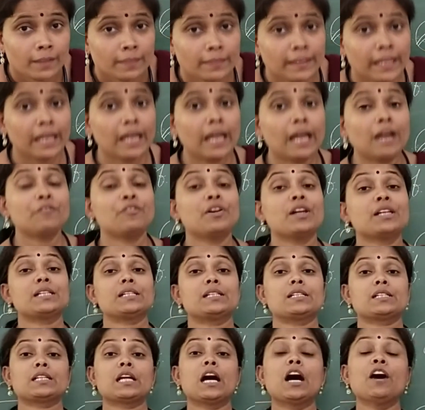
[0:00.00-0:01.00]
they have a
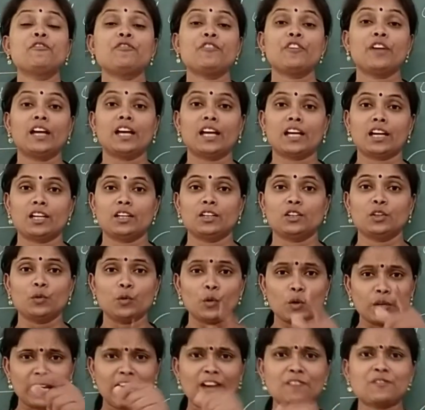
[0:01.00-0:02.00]
tough hair. You
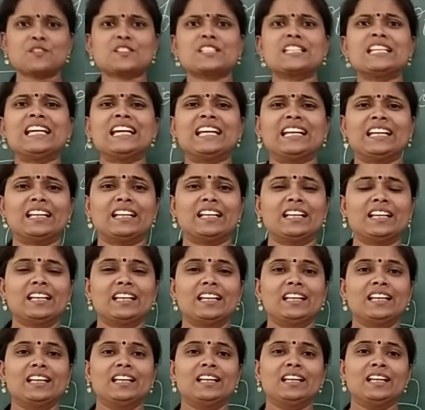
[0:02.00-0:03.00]
would have
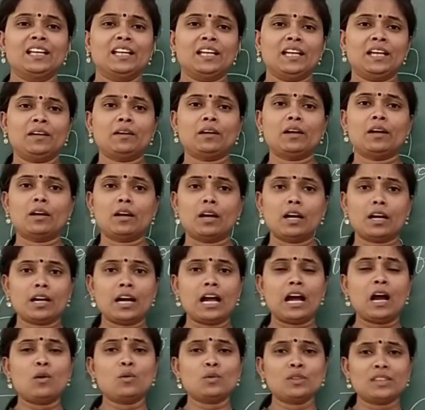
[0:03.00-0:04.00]
seen
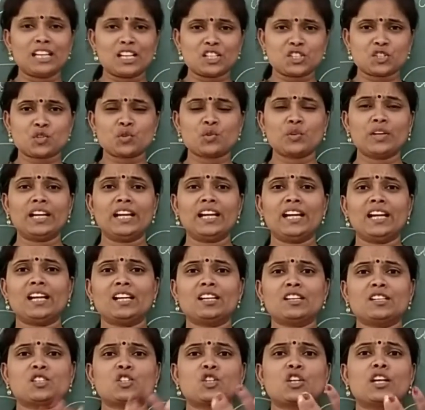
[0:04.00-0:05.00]
around the
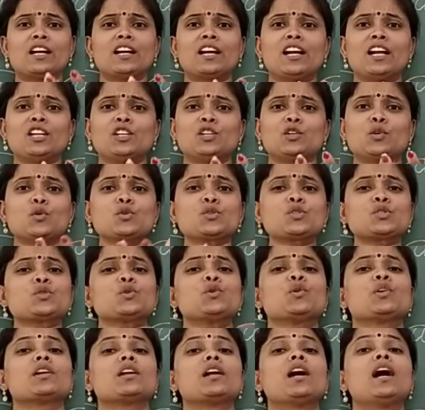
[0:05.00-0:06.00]
street, children used to
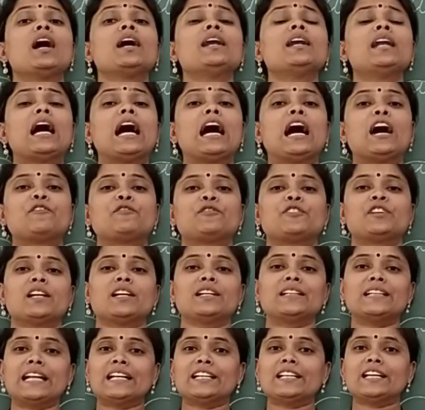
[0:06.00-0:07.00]
run
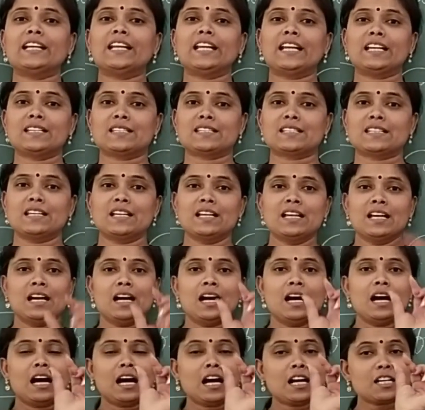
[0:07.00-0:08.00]
after dandelions.
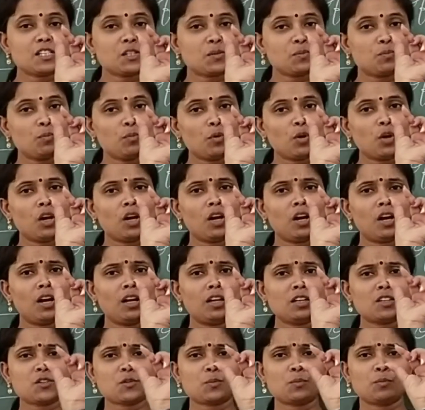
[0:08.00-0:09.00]
A
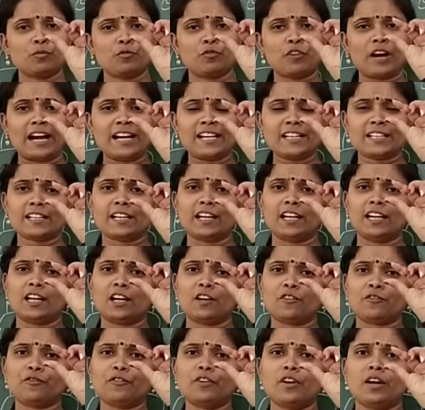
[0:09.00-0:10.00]
small white
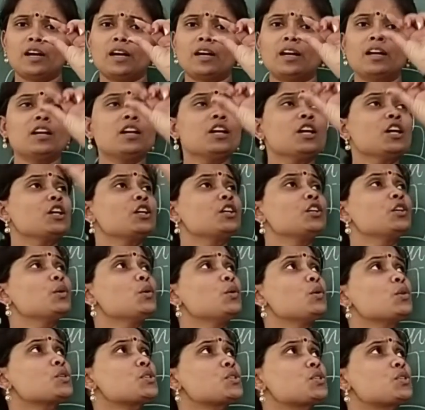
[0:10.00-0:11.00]
color fur
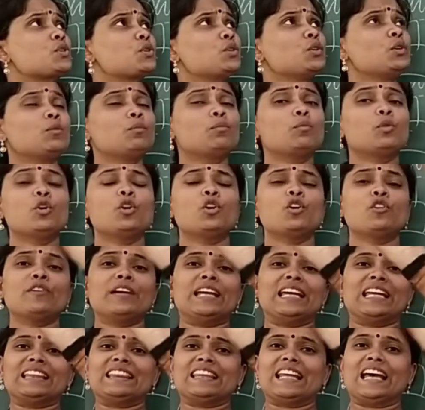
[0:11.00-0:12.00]
used to move
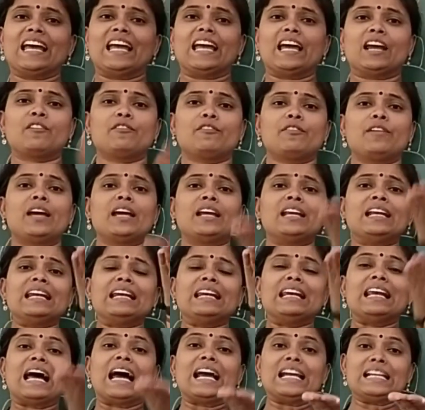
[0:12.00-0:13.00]
in the air, very
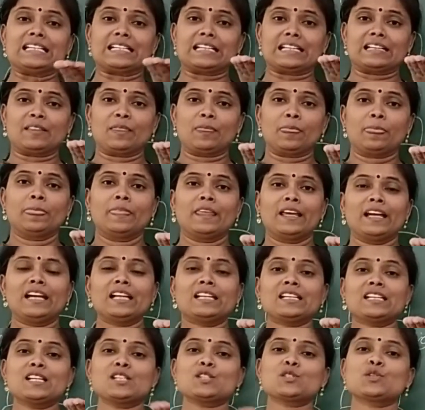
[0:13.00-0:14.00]
light.
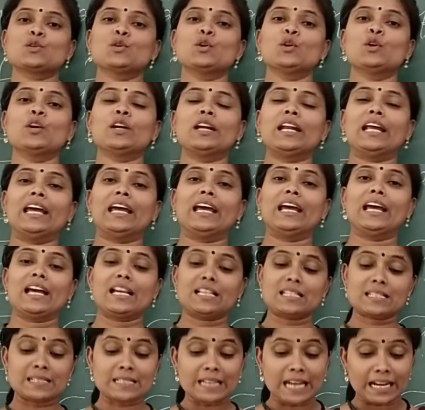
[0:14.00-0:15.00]
It is known
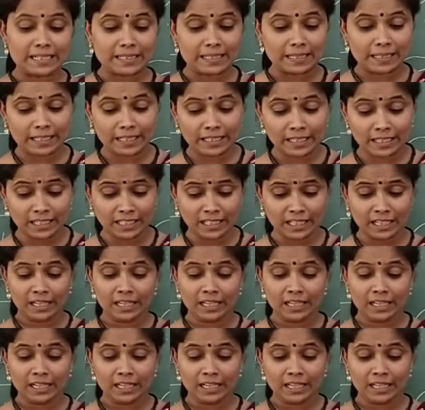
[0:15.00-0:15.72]
as dandelion,